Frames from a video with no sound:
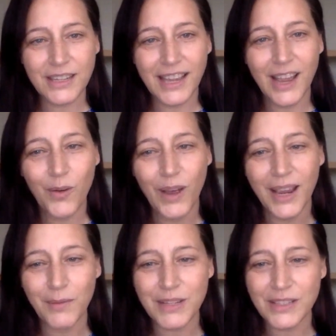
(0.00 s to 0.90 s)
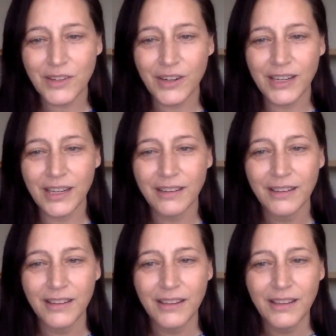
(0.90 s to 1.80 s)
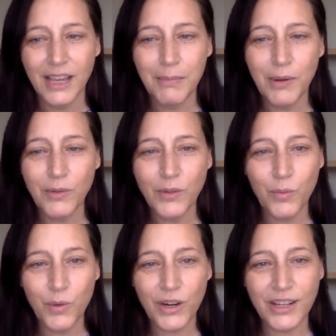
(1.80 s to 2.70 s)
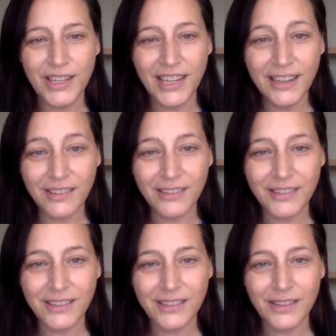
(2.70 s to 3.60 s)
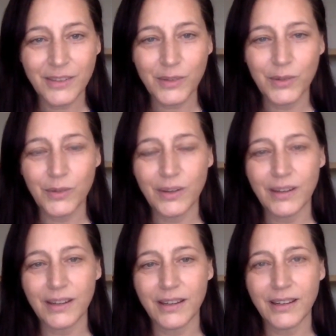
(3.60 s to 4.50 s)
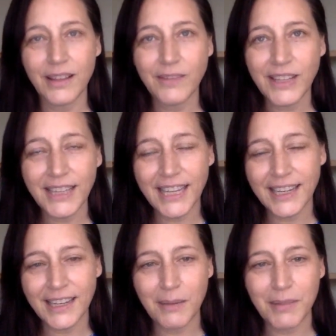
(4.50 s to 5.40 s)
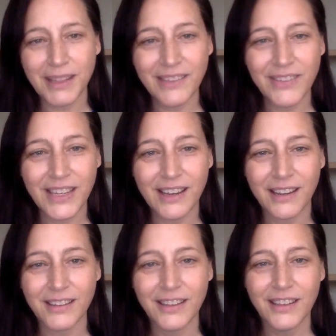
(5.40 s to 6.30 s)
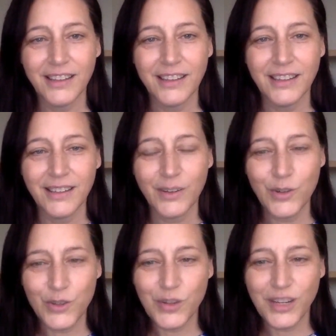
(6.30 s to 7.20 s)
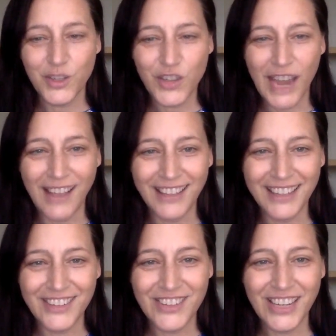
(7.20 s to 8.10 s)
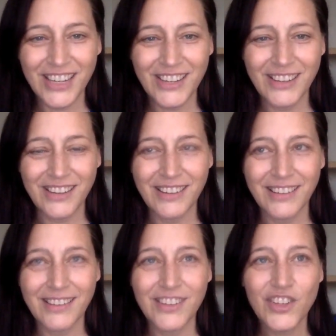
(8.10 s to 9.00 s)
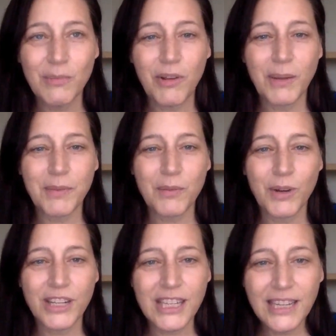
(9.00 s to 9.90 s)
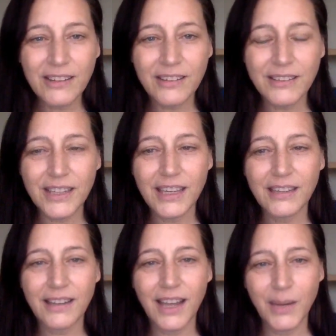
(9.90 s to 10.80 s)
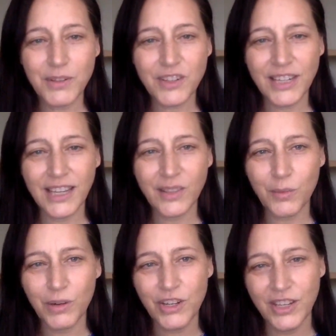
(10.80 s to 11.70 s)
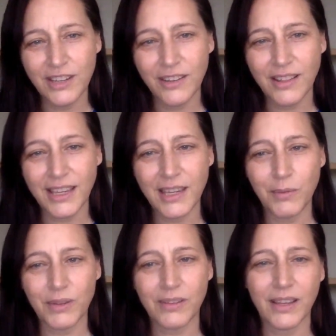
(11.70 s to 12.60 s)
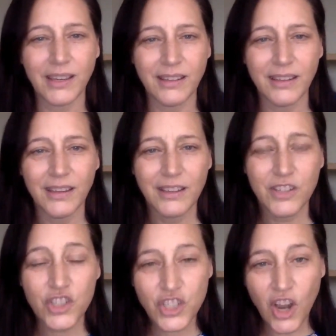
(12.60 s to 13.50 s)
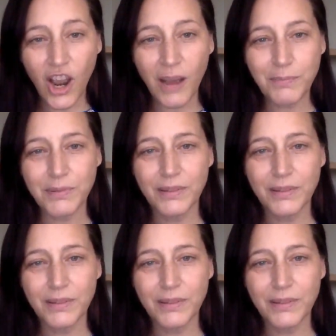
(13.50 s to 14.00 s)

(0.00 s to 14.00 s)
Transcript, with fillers: how I was learning about the word yield through a lovely lady named Olivia who's doing a challenge and she brought the word yield and I was looking at the word yield like it was like stop,